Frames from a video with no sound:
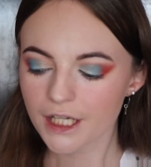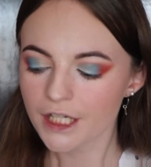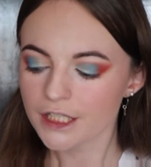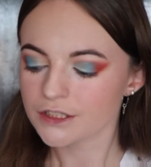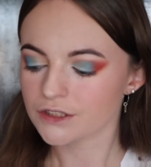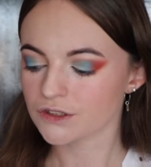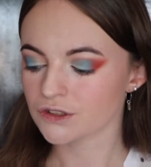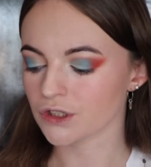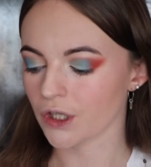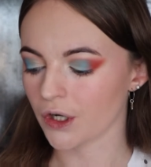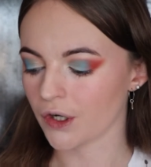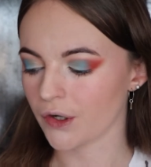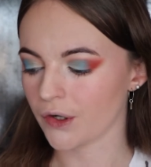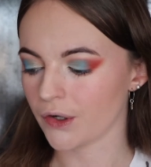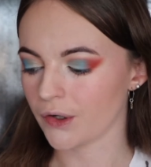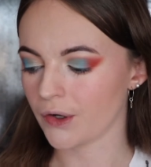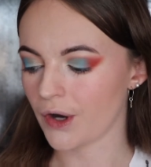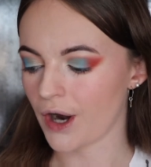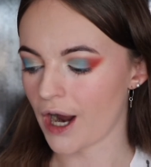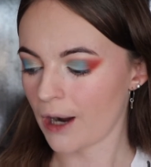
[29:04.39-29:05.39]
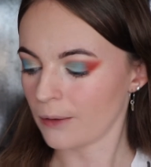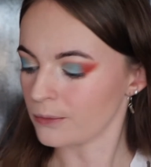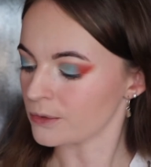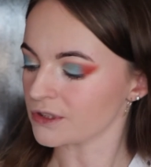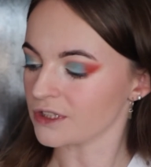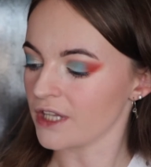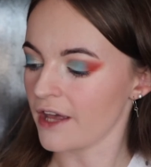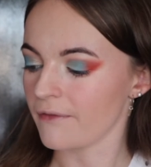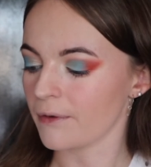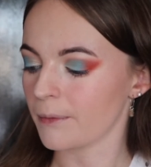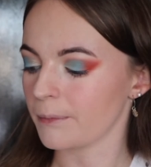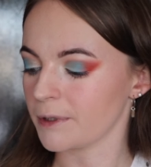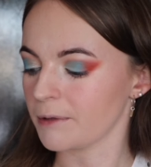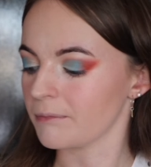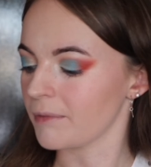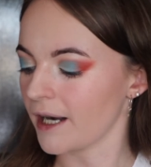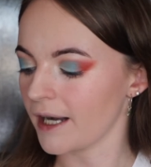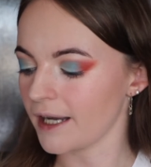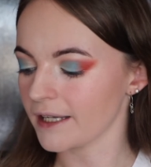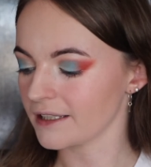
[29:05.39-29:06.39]
so I will never be
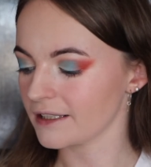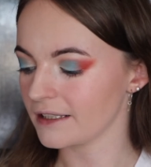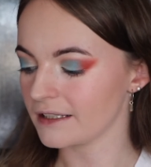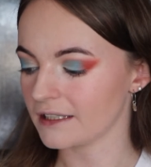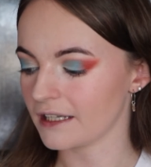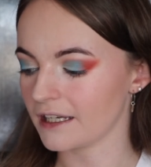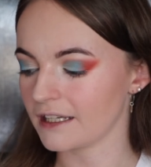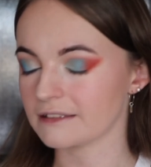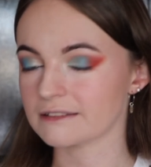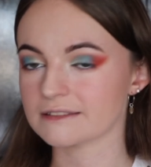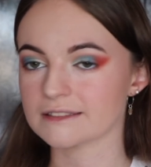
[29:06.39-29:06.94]
buying it again.